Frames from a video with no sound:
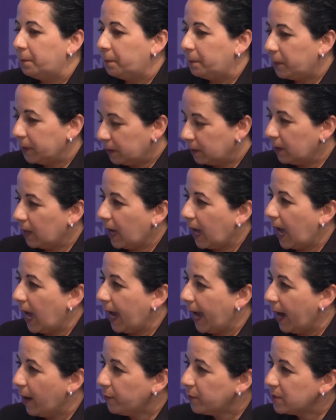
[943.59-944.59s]
But
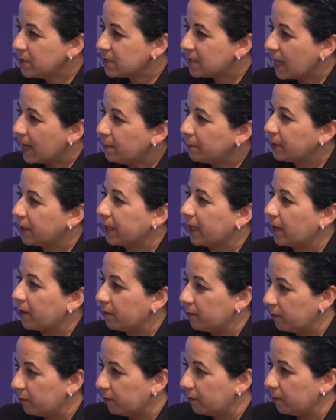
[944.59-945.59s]
how does that play
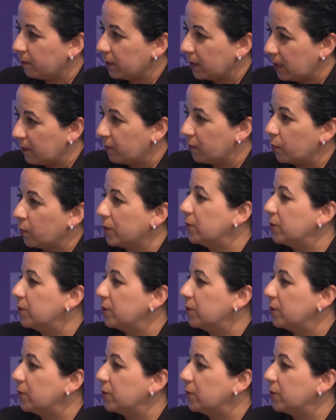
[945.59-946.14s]
out given what